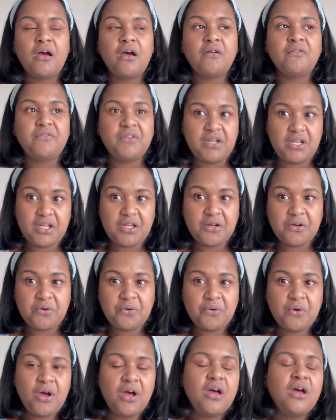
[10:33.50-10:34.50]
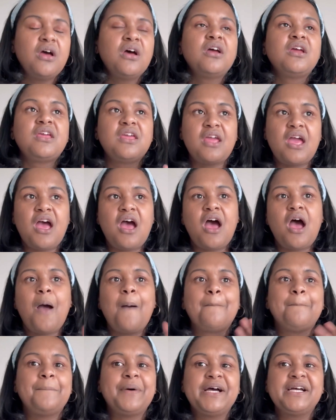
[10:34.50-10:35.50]
video. Yeah,
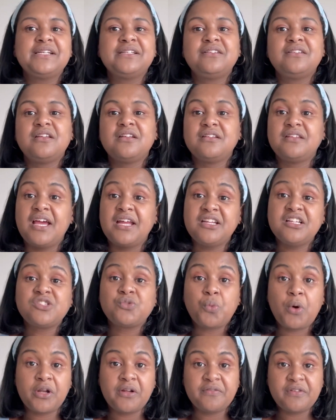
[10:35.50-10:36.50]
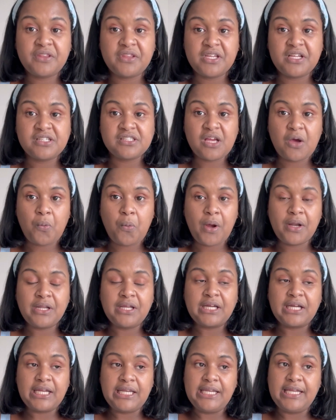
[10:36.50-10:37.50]
but that is one of the things I want
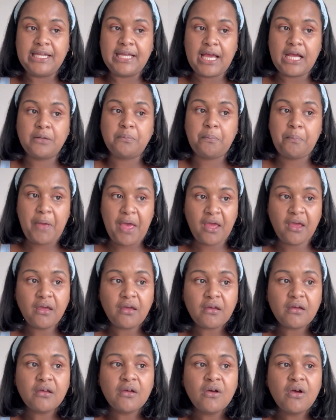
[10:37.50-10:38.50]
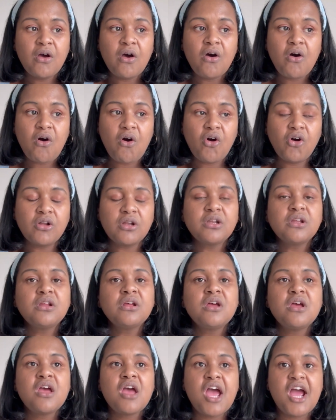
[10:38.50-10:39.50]
to really cut back on
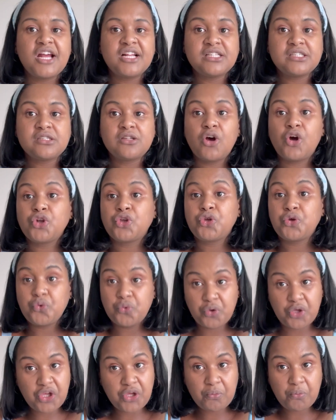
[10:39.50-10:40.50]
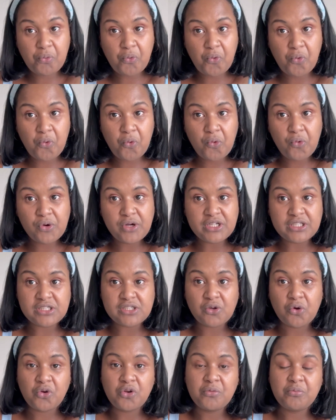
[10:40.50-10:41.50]
and start cooking more. It's
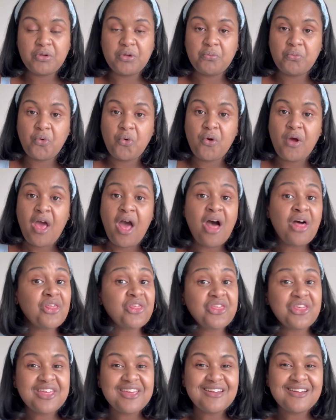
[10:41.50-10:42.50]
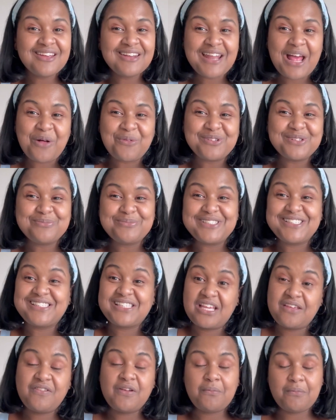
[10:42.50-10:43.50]
going to be more healthier and I will be
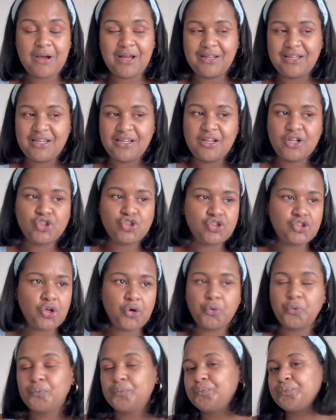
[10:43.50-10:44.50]
saving money. So